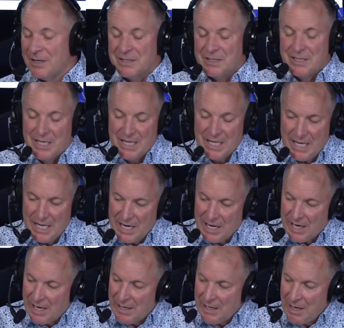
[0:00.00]
And
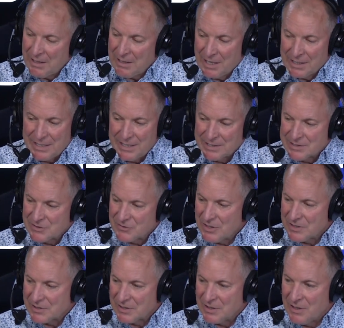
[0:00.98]
I can't
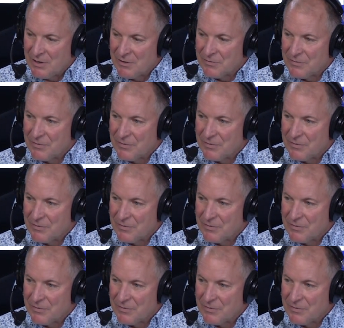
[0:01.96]
stress enough,